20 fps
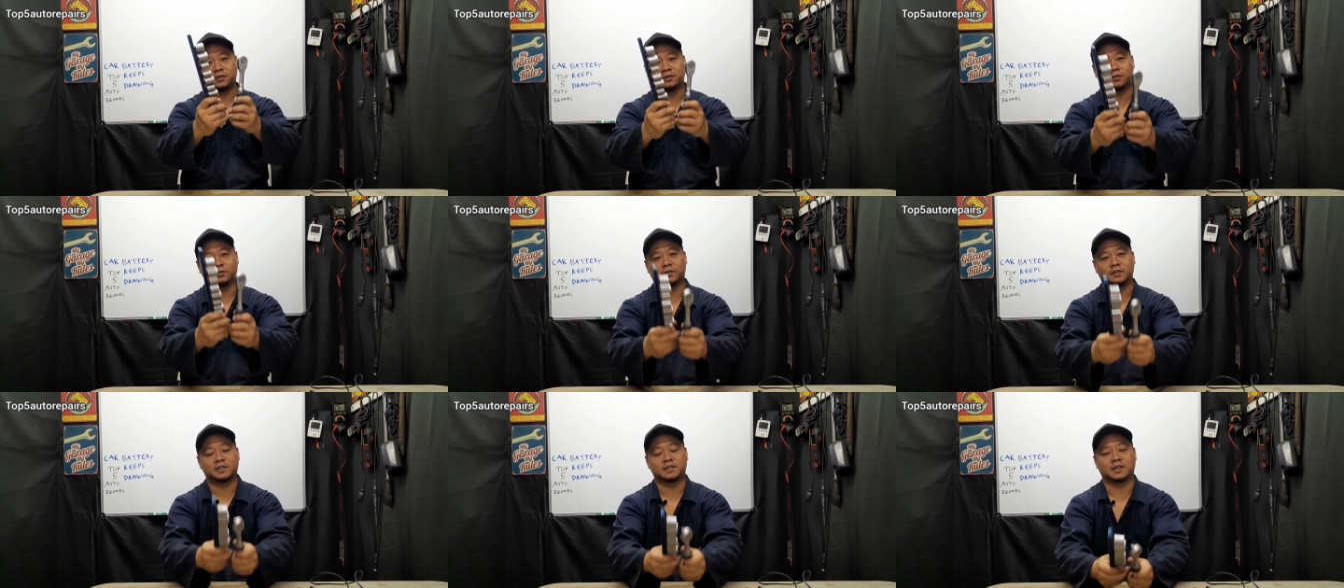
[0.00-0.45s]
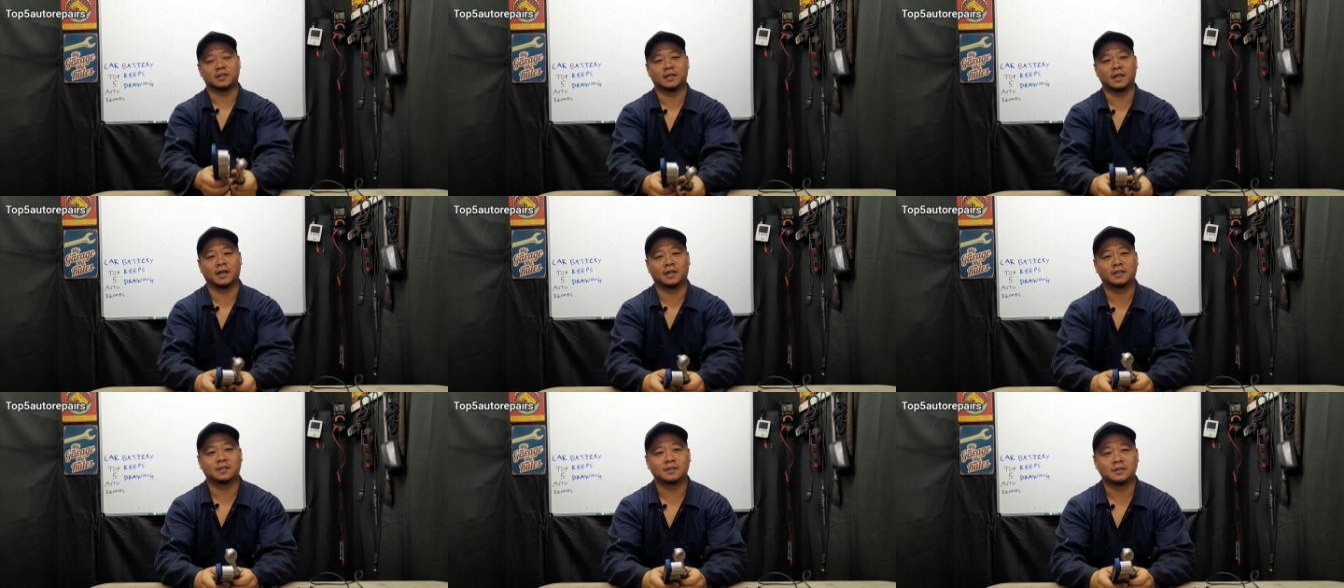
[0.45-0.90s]
to
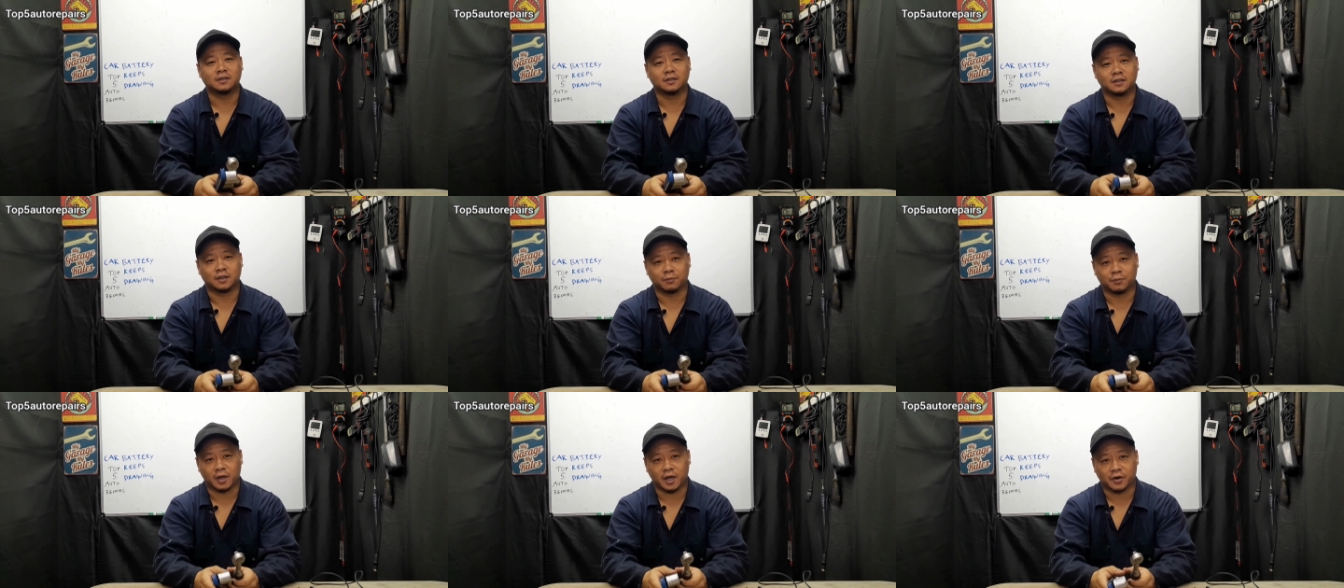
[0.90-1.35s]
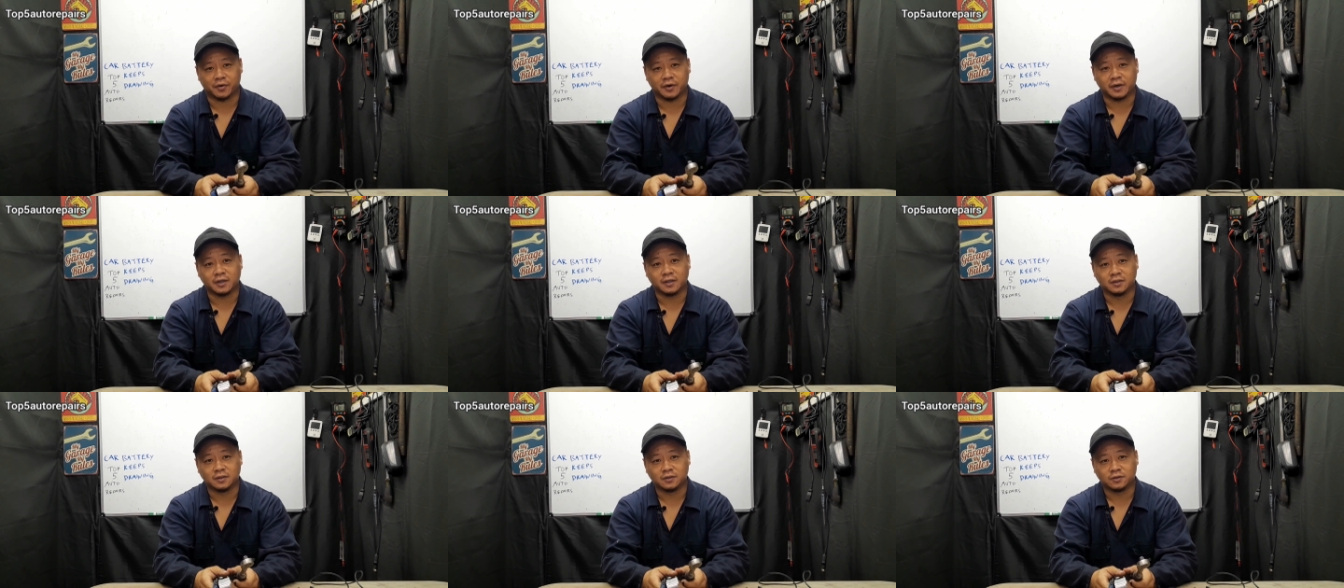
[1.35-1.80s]
disconnect the
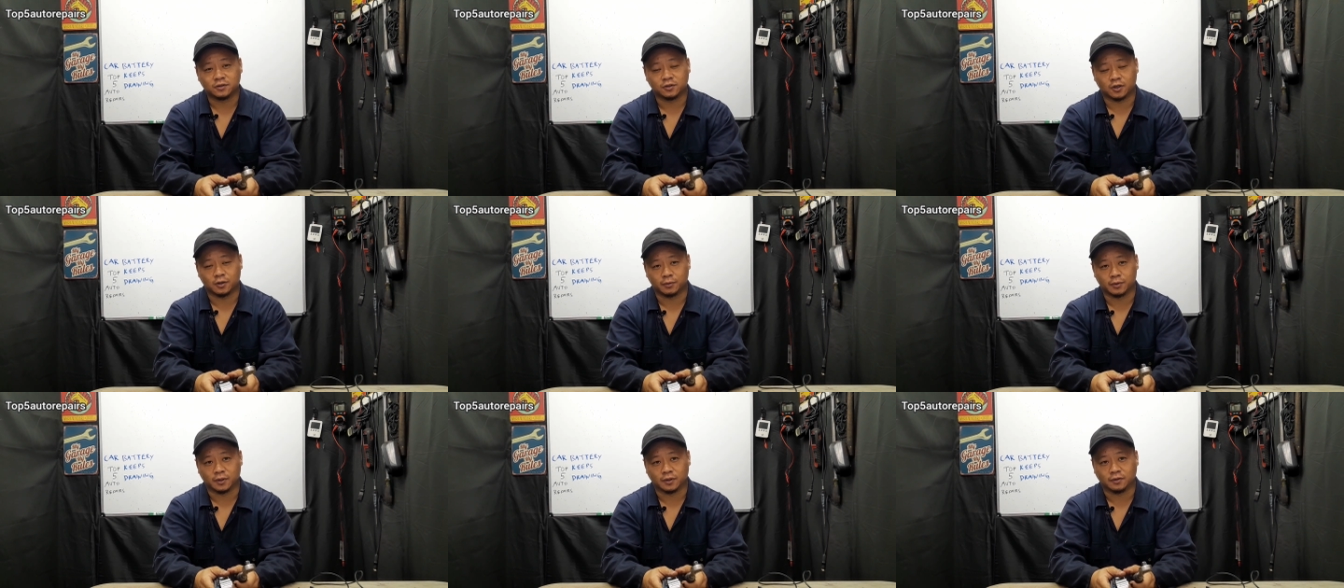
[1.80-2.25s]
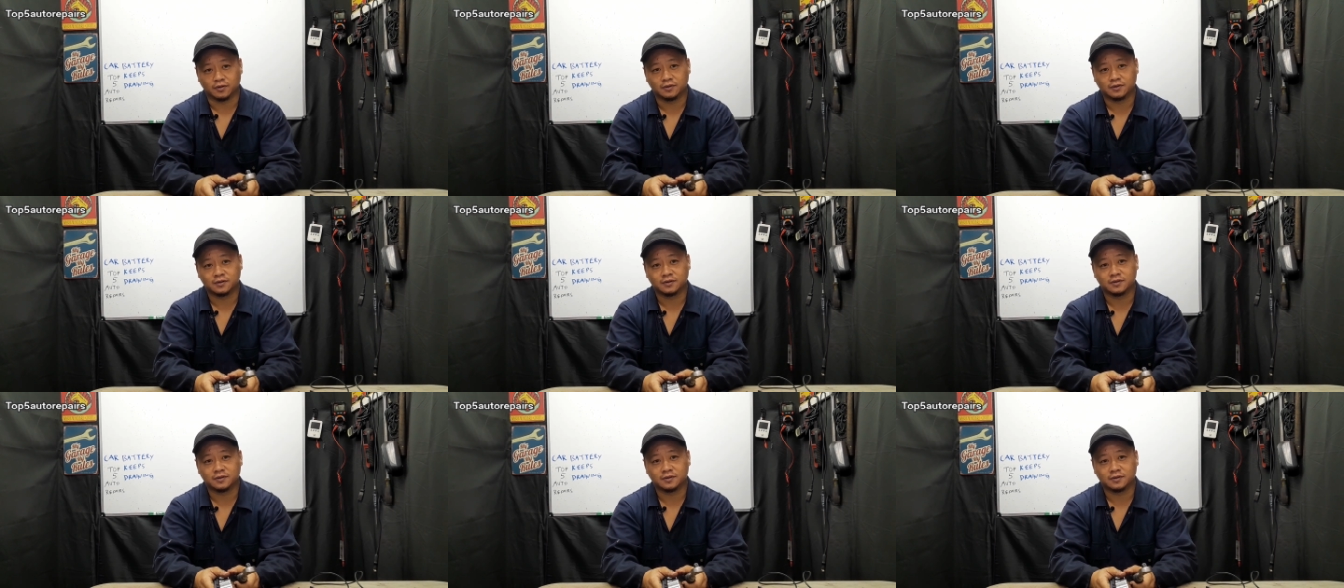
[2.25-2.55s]
battery terminal.